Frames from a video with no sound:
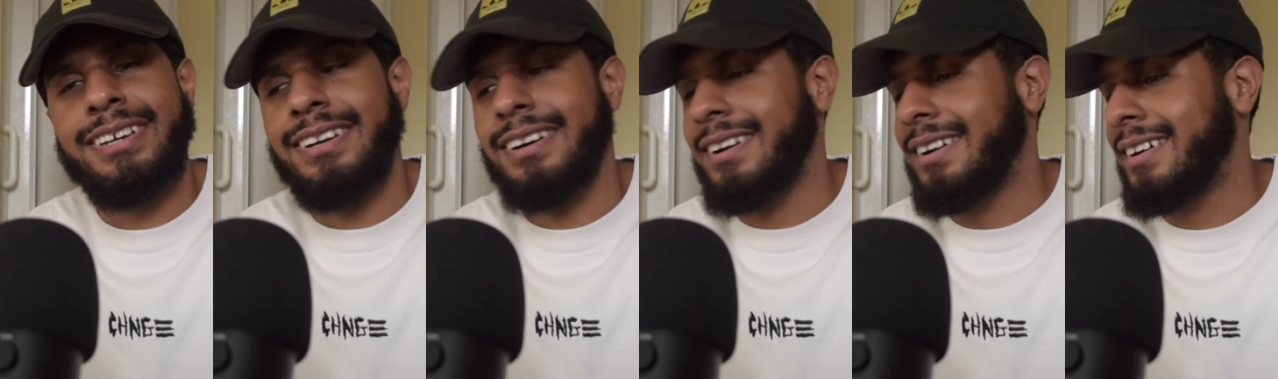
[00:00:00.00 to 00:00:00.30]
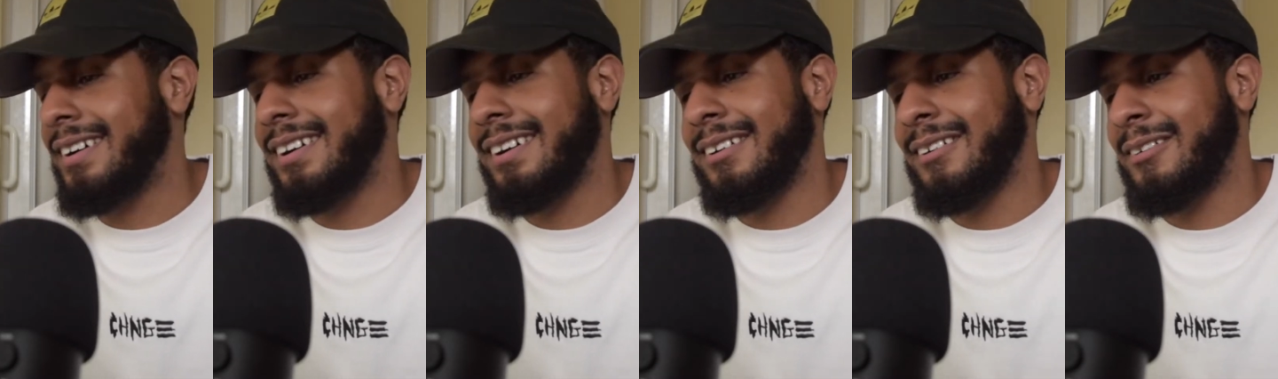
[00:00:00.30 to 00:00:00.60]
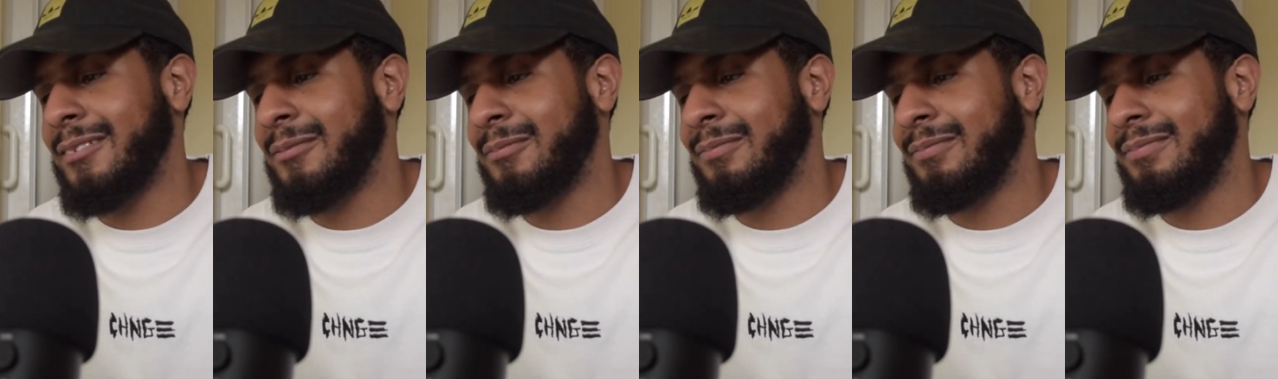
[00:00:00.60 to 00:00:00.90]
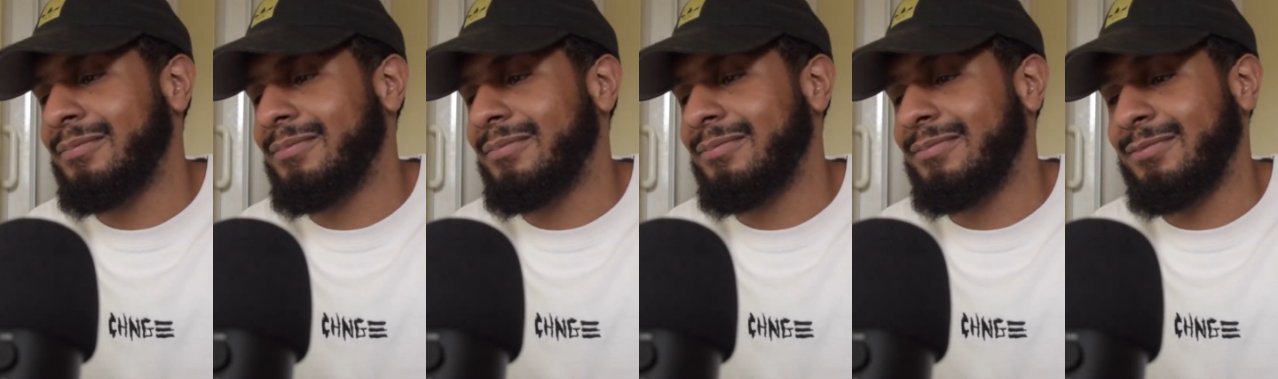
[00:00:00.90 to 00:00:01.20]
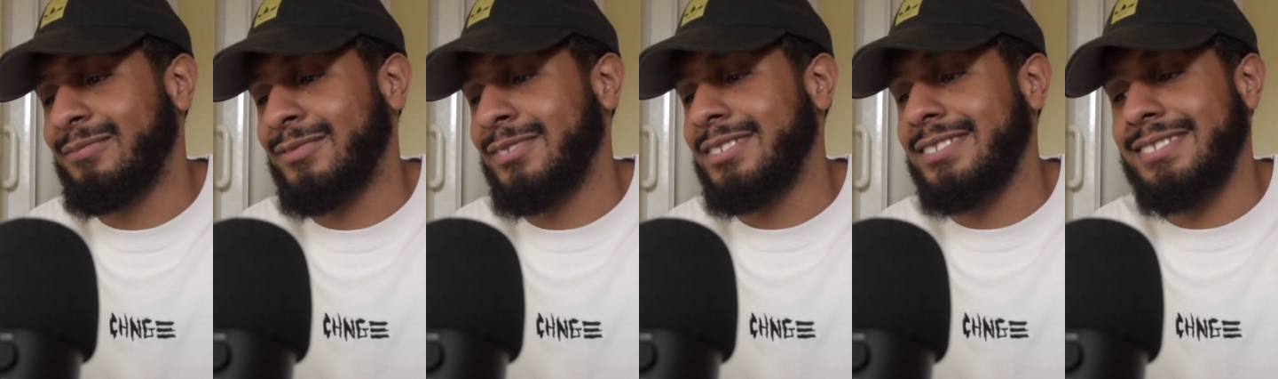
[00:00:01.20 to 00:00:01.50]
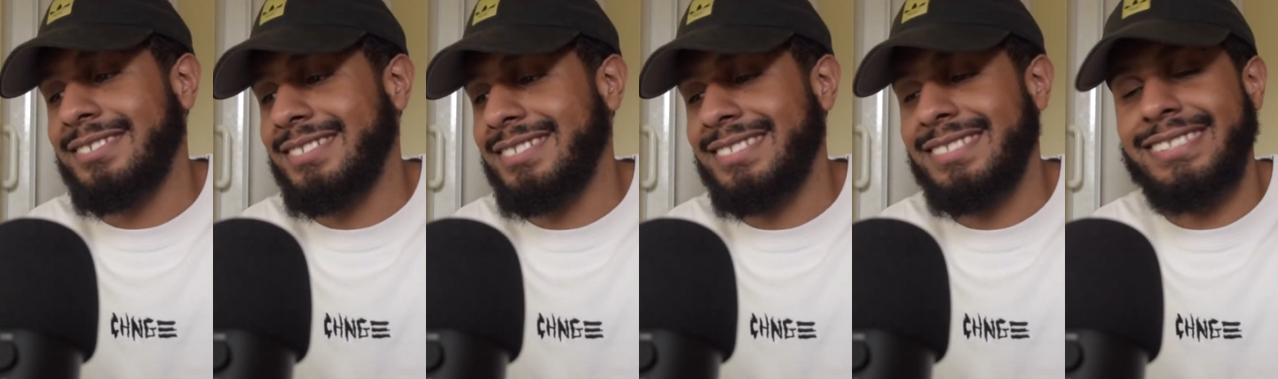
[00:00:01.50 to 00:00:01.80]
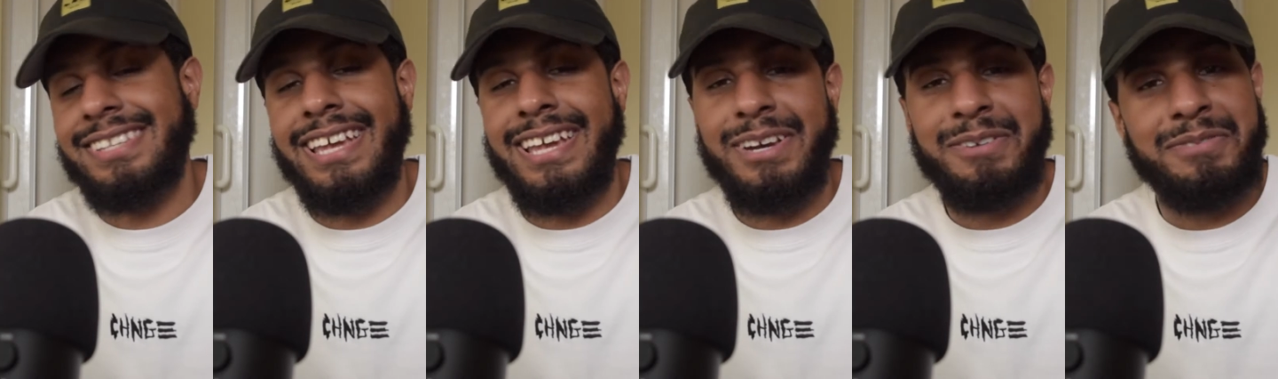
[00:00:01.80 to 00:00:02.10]
for
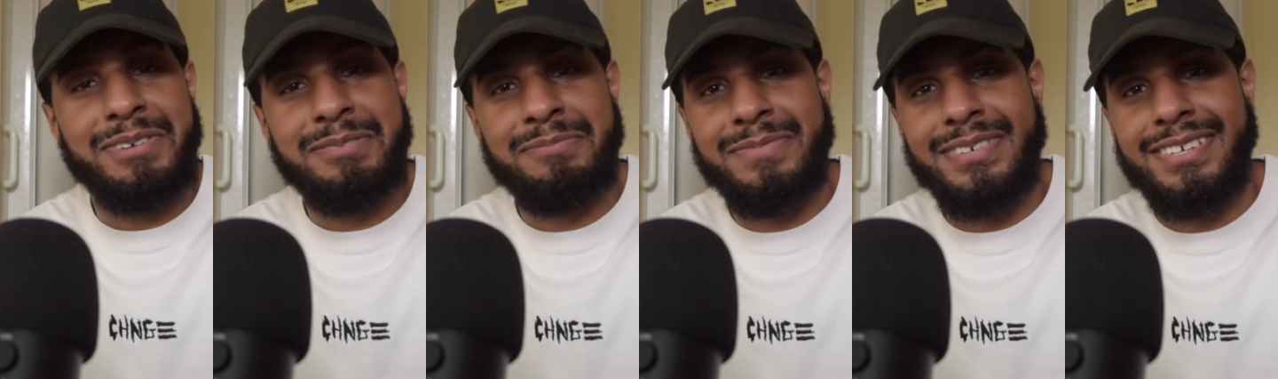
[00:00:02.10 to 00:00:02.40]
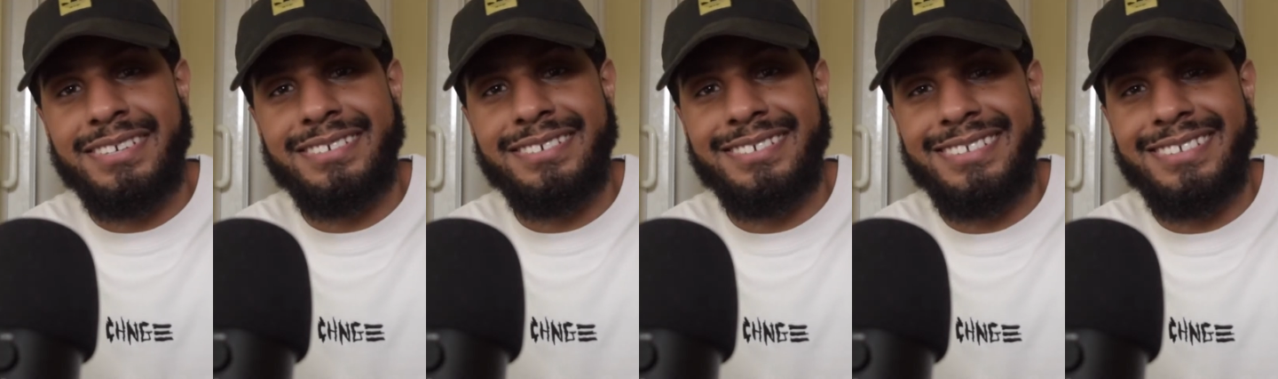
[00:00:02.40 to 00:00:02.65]
staying with me.